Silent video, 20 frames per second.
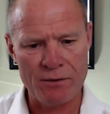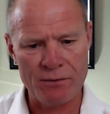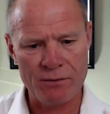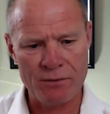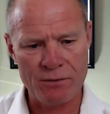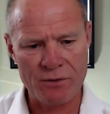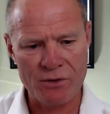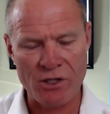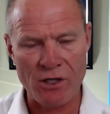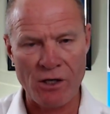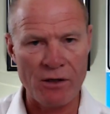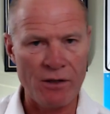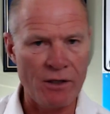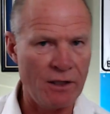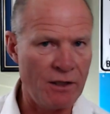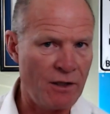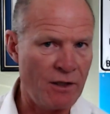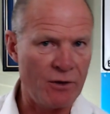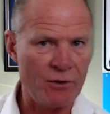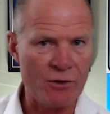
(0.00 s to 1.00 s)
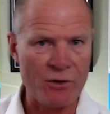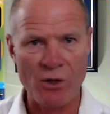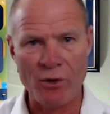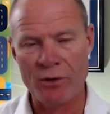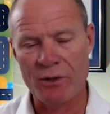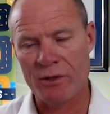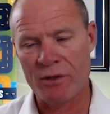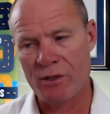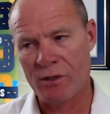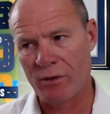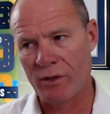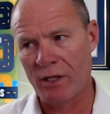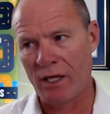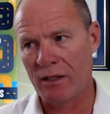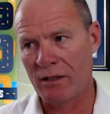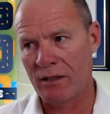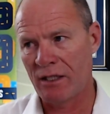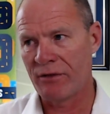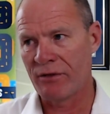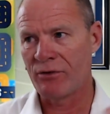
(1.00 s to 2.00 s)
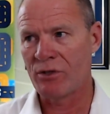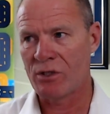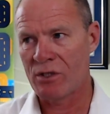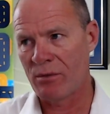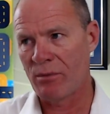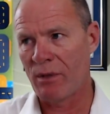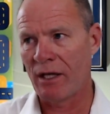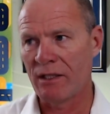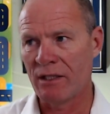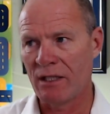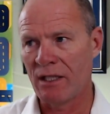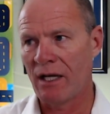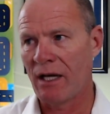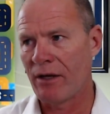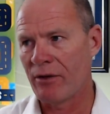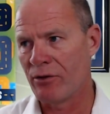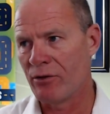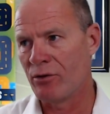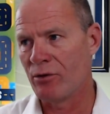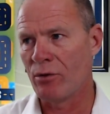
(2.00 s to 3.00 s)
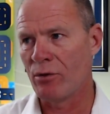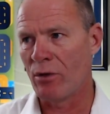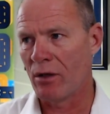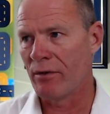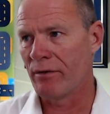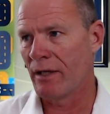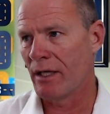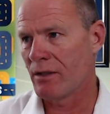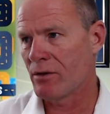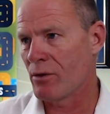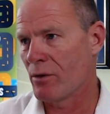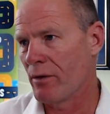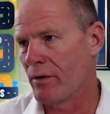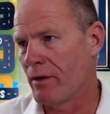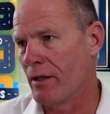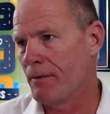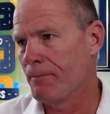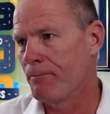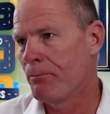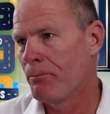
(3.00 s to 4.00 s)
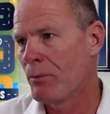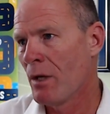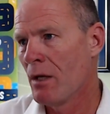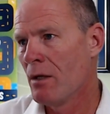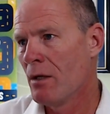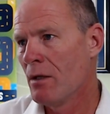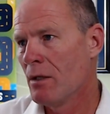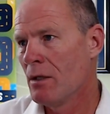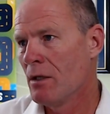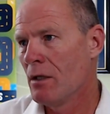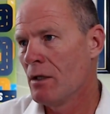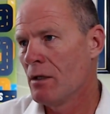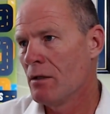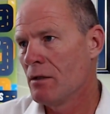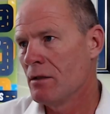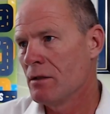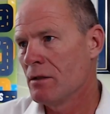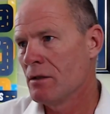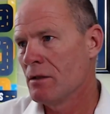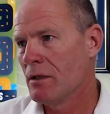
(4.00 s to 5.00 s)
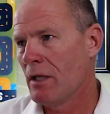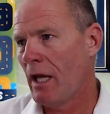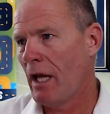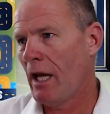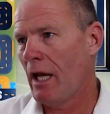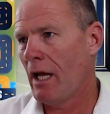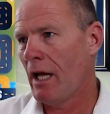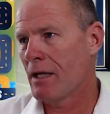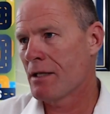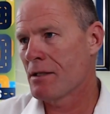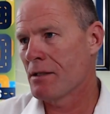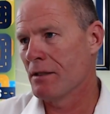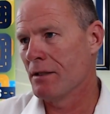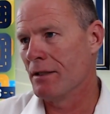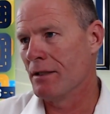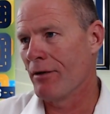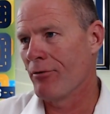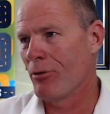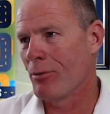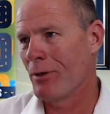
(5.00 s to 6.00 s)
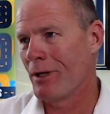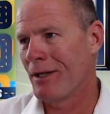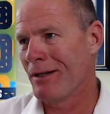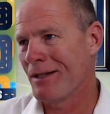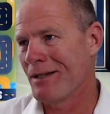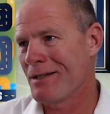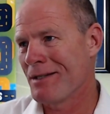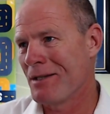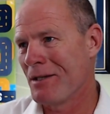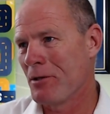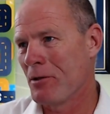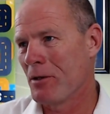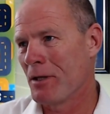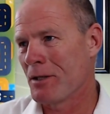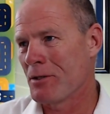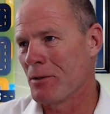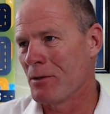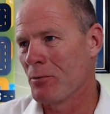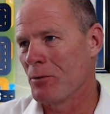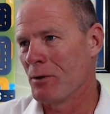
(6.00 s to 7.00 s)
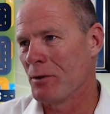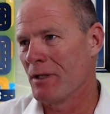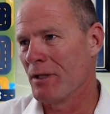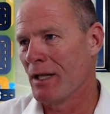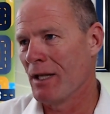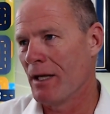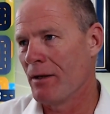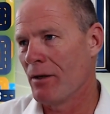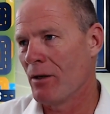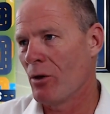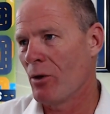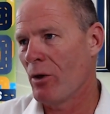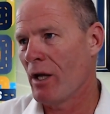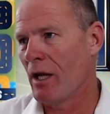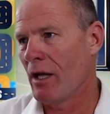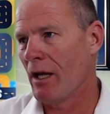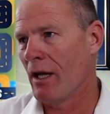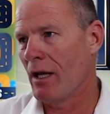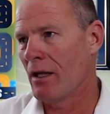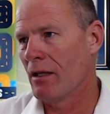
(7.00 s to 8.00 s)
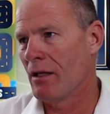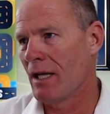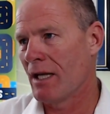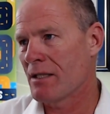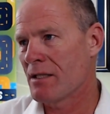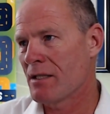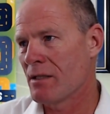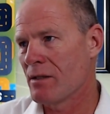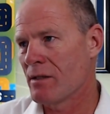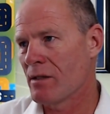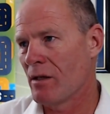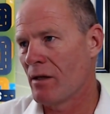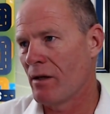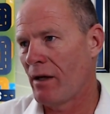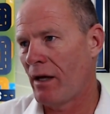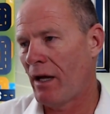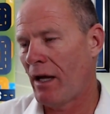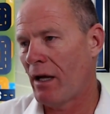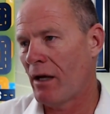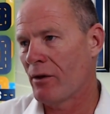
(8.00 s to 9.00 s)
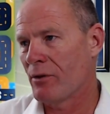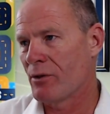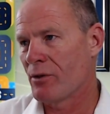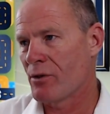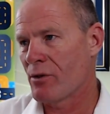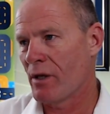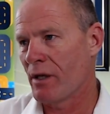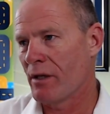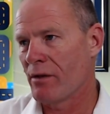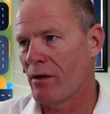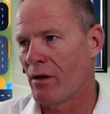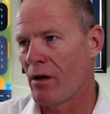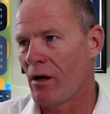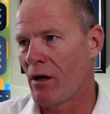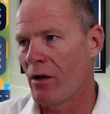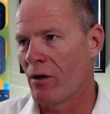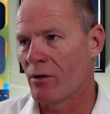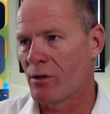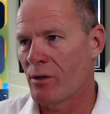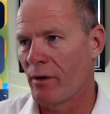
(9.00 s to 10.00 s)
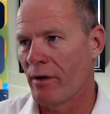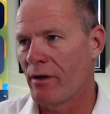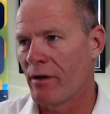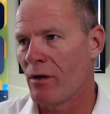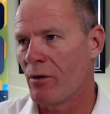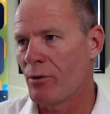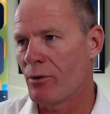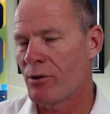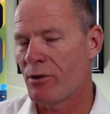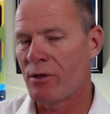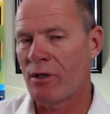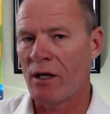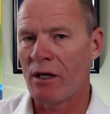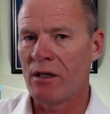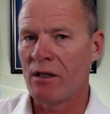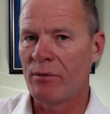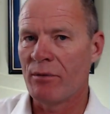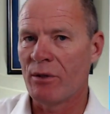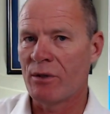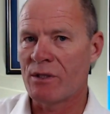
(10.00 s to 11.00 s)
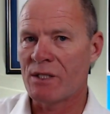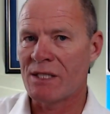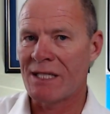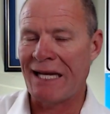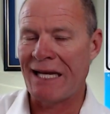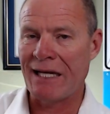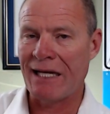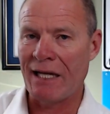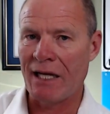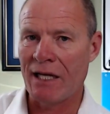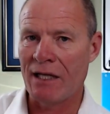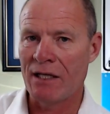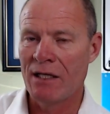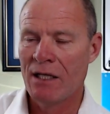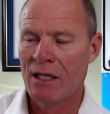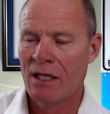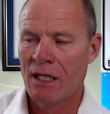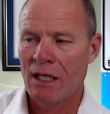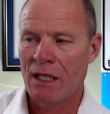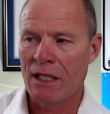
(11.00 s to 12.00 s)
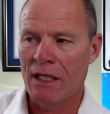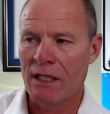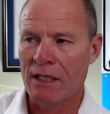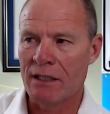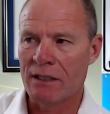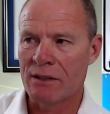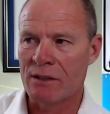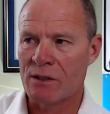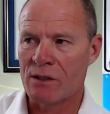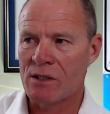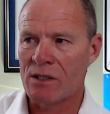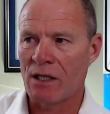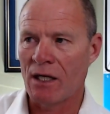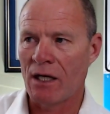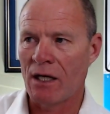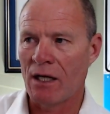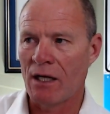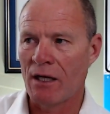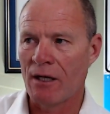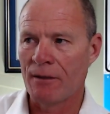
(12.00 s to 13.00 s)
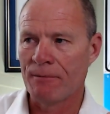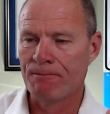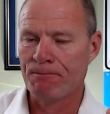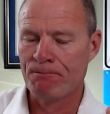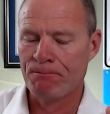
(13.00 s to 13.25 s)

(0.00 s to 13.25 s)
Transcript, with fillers: start in Arizona, so that gives you some idea how to do all of that sort of thing. Excellent. Everybody likes the introduction. Really glad. Okay, lessons on how to strengthen cargo. So I think what you're talking about, Sadan, is how